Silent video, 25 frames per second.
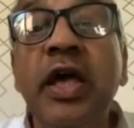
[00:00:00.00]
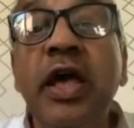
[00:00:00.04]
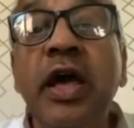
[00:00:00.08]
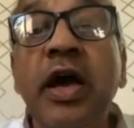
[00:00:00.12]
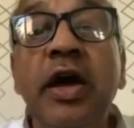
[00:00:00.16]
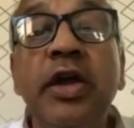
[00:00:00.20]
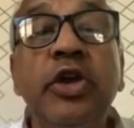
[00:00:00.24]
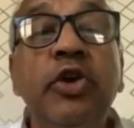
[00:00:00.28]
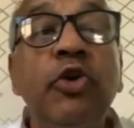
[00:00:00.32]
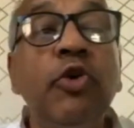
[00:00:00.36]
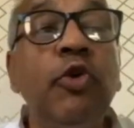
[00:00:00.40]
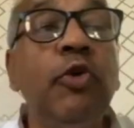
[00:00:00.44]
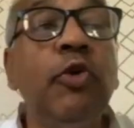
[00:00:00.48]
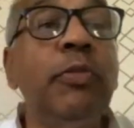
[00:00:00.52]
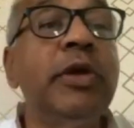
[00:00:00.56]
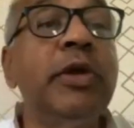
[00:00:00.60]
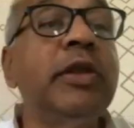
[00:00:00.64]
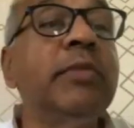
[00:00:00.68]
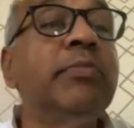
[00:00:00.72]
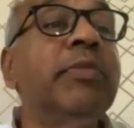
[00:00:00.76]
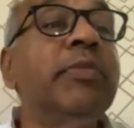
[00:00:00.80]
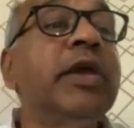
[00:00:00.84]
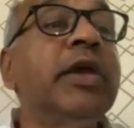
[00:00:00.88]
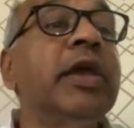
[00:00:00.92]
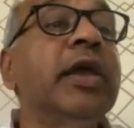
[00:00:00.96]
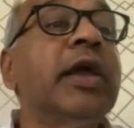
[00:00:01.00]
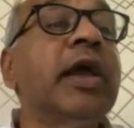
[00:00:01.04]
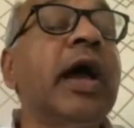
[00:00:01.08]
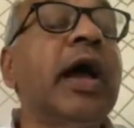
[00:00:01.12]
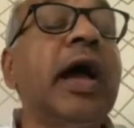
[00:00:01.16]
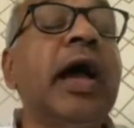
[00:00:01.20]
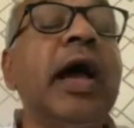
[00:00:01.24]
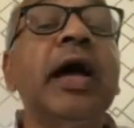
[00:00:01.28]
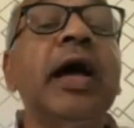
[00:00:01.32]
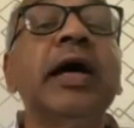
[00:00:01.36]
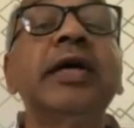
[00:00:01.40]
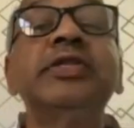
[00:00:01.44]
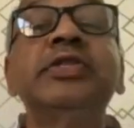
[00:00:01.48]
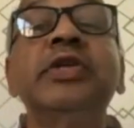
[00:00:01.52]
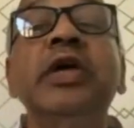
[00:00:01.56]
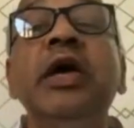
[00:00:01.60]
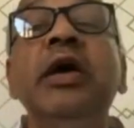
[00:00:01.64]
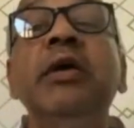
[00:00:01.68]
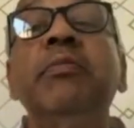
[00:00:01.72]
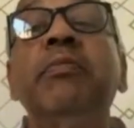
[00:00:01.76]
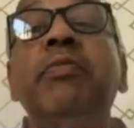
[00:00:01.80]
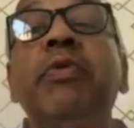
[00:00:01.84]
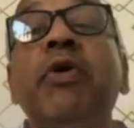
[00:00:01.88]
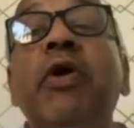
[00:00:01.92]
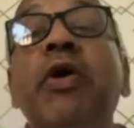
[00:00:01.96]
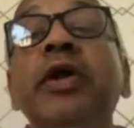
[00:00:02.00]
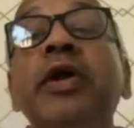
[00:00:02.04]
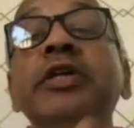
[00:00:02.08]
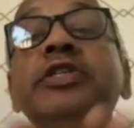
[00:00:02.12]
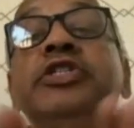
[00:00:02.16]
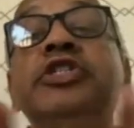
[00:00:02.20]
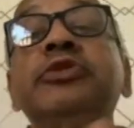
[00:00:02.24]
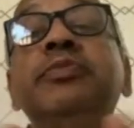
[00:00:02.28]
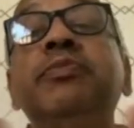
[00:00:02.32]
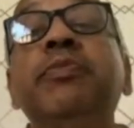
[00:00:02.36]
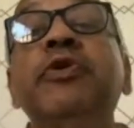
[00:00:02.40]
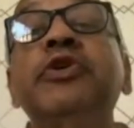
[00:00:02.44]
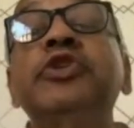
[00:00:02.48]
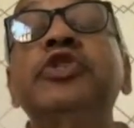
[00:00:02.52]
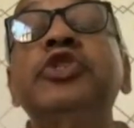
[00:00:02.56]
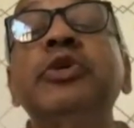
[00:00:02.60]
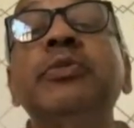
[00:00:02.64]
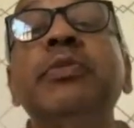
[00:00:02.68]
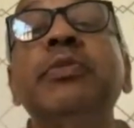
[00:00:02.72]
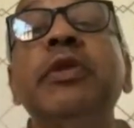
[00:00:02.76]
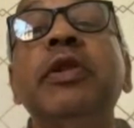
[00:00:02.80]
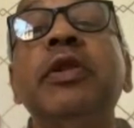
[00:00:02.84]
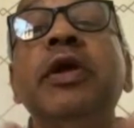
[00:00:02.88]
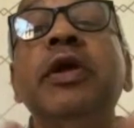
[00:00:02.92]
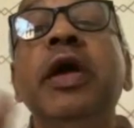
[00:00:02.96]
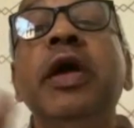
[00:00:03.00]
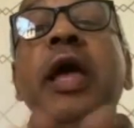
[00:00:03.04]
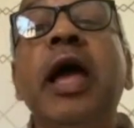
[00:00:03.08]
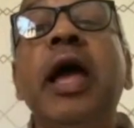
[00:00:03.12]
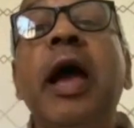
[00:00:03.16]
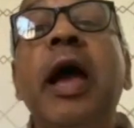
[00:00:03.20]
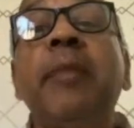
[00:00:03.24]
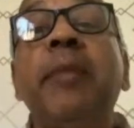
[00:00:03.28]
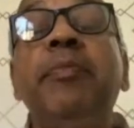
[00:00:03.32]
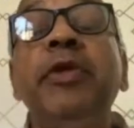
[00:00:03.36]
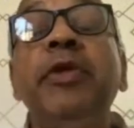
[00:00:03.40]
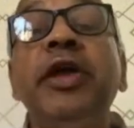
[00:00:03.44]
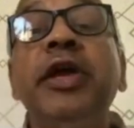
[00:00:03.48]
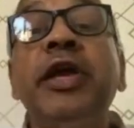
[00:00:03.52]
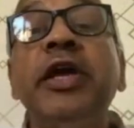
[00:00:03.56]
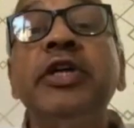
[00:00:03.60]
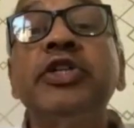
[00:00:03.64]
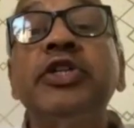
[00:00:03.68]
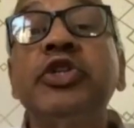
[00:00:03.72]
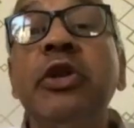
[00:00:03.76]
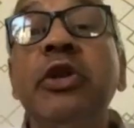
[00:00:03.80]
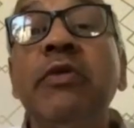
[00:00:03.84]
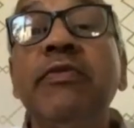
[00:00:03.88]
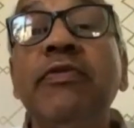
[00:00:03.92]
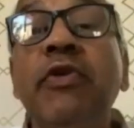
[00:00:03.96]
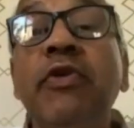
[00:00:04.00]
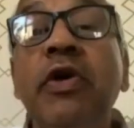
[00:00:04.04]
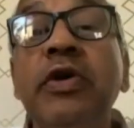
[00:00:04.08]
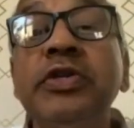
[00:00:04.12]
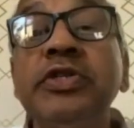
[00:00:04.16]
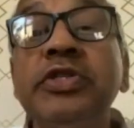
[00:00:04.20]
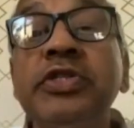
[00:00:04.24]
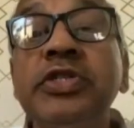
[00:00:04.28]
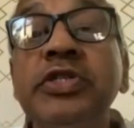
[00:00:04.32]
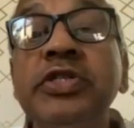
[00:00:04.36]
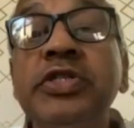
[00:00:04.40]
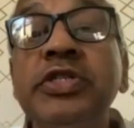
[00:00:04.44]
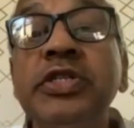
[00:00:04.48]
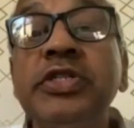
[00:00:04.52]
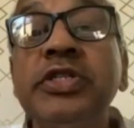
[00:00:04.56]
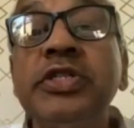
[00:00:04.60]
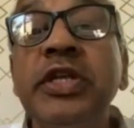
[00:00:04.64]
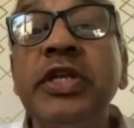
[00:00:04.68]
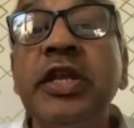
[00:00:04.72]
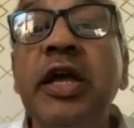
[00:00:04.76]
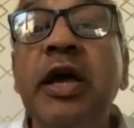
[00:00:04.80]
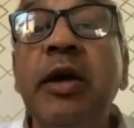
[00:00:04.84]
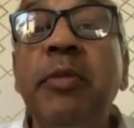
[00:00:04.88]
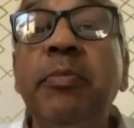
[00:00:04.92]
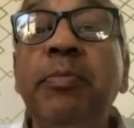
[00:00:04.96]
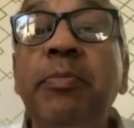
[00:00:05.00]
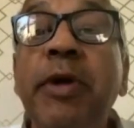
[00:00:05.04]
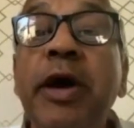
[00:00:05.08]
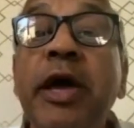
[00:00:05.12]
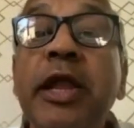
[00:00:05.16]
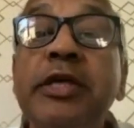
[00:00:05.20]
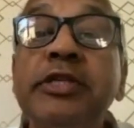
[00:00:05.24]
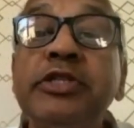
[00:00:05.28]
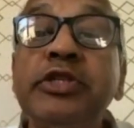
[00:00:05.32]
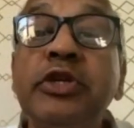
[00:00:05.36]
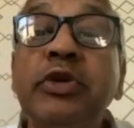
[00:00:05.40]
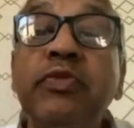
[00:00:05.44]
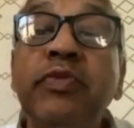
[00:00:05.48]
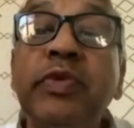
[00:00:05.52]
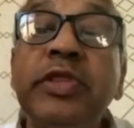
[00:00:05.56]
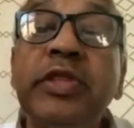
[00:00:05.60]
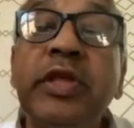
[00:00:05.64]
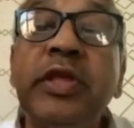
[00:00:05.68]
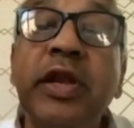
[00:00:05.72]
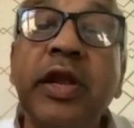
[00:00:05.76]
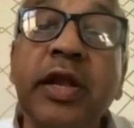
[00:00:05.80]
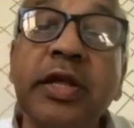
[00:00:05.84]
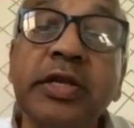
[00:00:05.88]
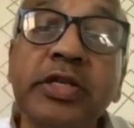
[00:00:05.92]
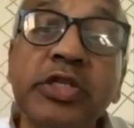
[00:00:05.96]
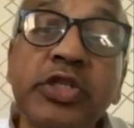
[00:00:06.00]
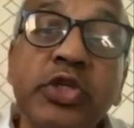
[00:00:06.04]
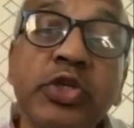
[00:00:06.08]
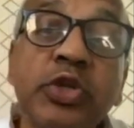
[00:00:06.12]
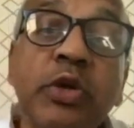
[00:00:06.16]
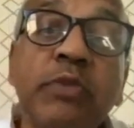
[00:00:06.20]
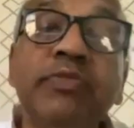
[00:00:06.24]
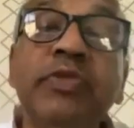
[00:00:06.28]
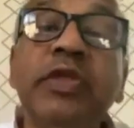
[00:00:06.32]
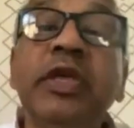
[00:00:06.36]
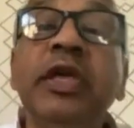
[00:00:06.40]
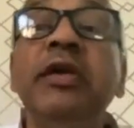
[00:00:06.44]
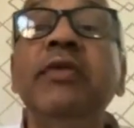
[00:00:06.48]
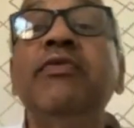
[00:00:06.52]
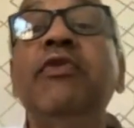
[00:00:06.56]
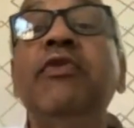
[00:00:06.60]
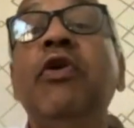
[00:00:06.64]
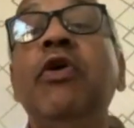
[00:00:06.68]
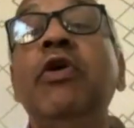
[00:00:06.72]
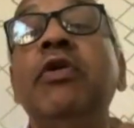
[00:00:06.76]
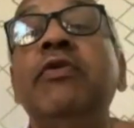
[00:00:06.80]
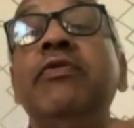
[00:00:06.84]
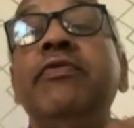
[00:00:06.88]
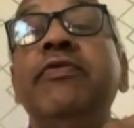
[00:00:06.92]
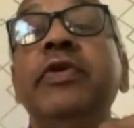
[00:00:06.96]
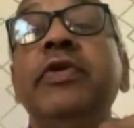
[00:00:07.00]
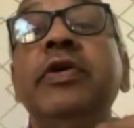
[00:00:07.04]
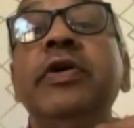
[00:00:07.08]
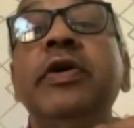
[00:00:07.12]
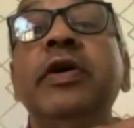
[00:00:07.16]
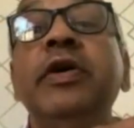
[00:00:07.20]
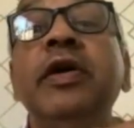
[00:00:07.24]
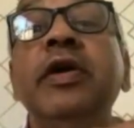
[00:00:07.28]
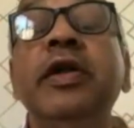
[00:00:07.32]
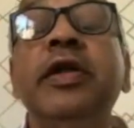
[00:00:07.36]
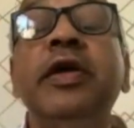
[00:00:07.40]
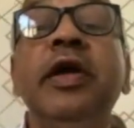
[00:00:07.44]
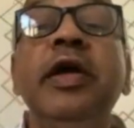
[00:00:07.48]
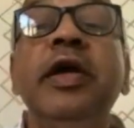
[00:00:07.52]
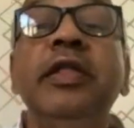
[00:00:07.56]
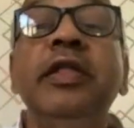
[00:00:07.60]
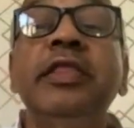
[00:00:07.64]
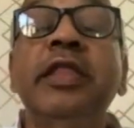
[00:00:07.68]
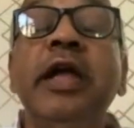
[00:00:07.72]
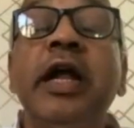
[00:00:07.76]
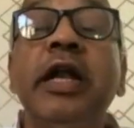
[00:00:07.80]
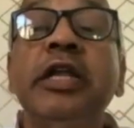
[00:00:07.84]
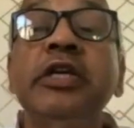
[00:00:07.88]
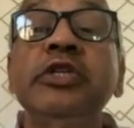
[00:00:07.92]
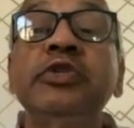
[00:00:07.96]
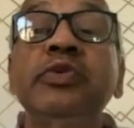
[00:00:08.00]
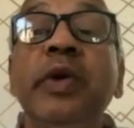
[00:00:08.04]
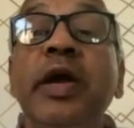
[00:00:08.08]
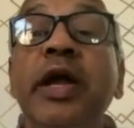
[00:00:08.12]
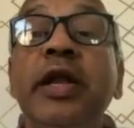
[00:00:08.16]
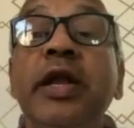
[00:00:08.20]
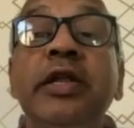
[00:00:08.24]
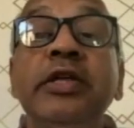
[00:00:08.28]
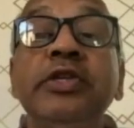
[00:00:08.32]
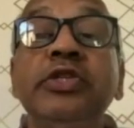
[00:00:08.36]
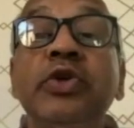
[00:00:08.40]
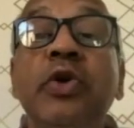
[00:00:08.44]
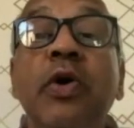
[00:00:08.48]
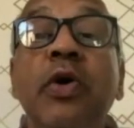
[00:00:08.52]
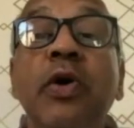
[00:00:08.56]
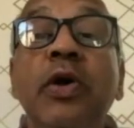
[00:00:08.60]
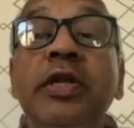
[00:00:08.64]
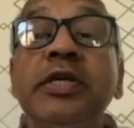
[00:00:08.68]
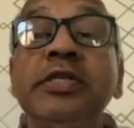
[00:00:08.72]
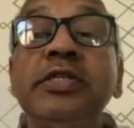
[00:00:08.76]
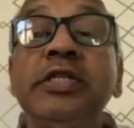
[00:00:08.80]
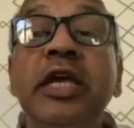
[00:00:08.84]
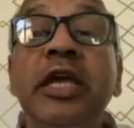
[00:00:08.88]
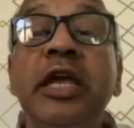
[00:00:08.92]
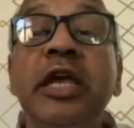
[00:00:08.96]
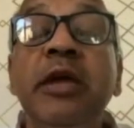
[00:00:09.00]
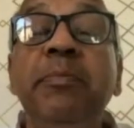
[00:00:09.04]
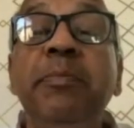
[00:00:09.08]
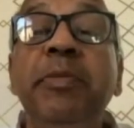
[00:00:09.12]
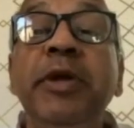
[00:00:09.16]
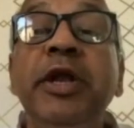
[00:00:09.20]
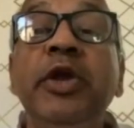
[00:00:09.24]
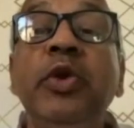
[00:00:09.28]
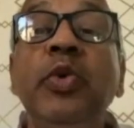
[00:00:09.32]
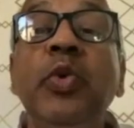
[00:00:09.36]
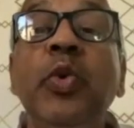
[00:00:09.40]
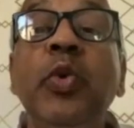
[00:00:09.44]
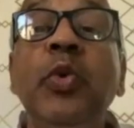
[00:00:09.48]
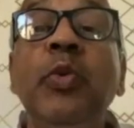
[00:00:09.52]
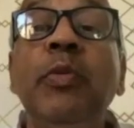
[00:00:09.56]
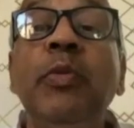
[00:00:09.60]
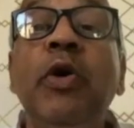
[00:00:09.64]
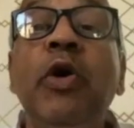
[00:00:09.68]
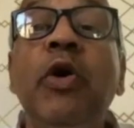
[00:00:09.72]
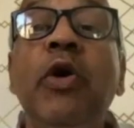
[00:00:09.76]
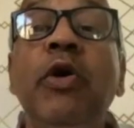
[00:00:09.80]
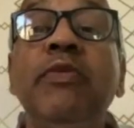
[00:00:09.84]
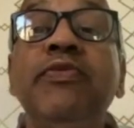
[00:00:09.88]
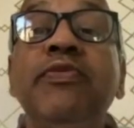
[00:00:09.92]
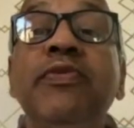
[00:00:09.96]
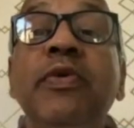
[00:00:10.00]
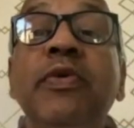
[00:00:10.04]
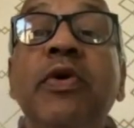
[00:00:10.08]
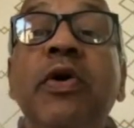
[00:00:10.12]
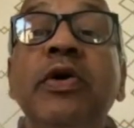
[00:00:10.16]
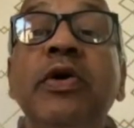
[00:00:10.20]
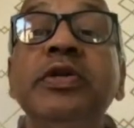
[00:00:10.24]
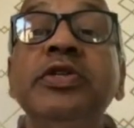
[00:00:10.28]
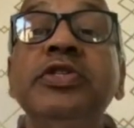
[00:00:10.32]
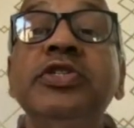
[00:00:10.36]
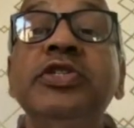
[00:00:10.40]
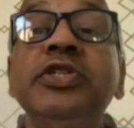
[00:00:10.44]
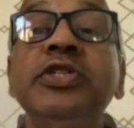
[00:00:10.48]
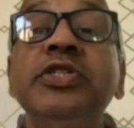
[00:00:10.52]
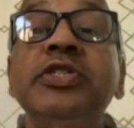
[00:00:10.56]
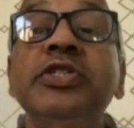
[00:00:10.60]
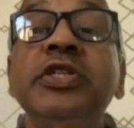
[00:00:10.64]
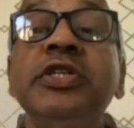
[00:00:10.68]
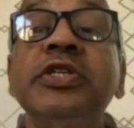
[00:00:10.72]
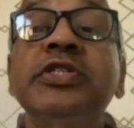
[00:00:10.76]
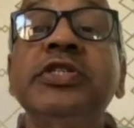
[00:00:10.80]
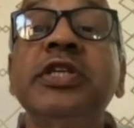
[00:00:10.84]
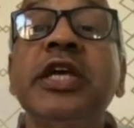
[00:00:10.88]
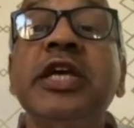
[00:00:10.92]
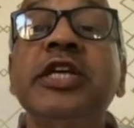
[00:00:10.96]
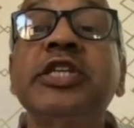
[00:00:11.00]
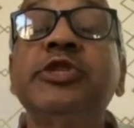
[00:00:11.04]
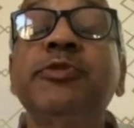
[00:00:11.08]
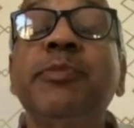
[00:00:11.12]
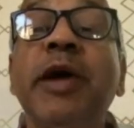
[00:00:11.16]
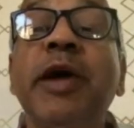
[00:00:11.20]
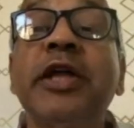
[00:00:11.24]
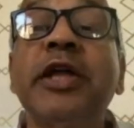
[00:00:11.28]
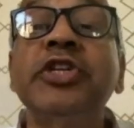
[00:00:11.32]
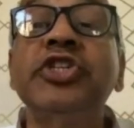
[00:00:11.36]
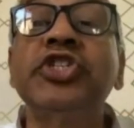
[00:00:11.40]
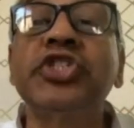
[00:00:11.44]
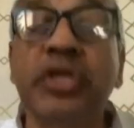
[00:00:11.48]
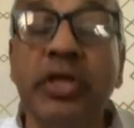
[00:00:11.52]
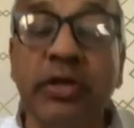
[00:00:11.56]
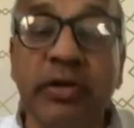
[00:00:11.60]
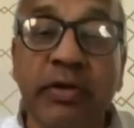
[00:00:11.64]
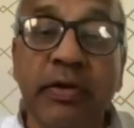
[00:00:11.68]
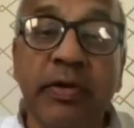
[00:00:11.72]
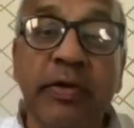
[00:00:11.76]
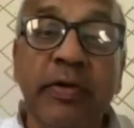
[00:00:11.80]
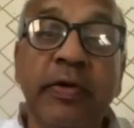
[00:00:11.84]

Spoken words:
A human being has broadest possible application of consciousness in comparison with the rest of the evolved world. That is why it is called as the epitome of consciousness expansion.